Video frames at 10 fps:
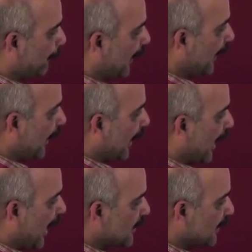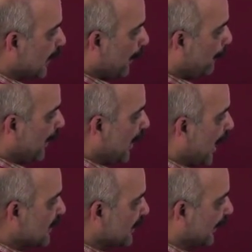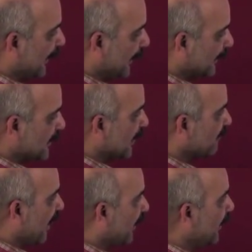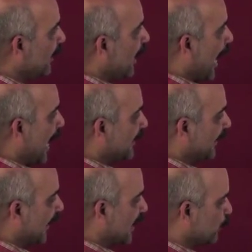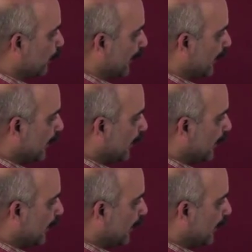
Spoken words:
PSE, this is the triangle, and TSV.